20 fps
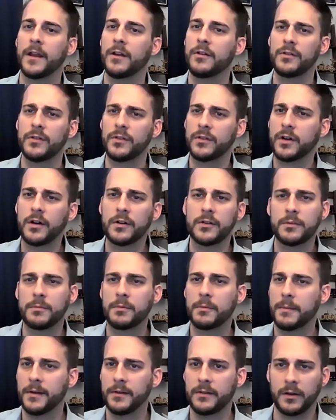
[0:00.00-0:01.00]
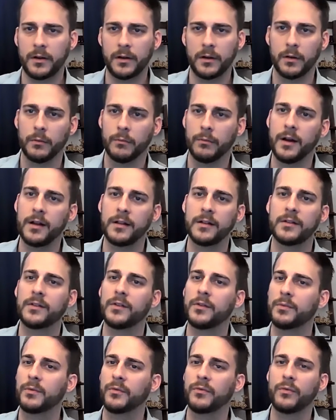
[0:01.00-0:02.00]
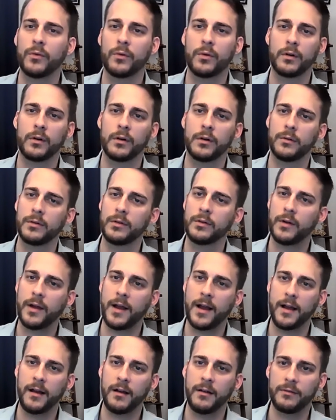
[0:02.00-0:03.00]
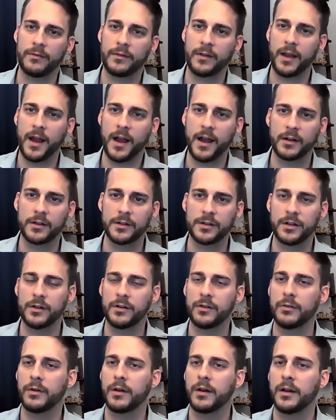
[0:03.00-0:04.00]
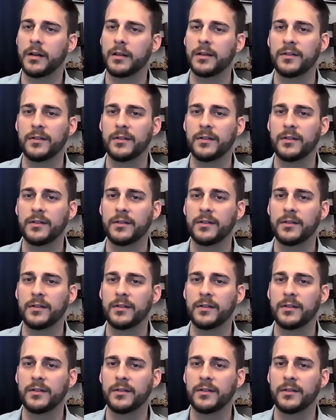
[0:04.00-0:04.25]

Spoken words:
And you just start super basic, right? This is before you have cash into it.